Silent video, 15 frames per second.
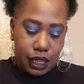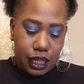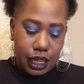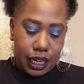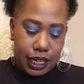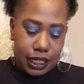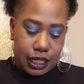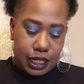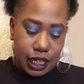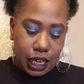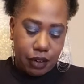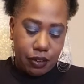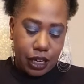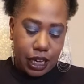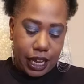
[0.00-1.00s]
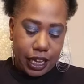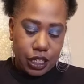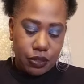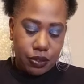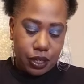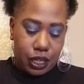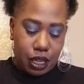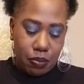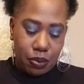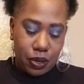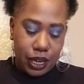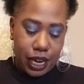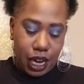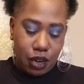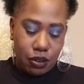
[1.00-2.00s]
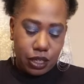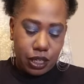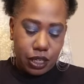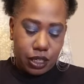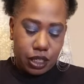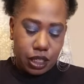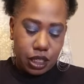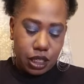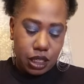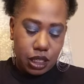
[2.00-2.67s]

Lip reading: Like I said, I relax for a couple hours.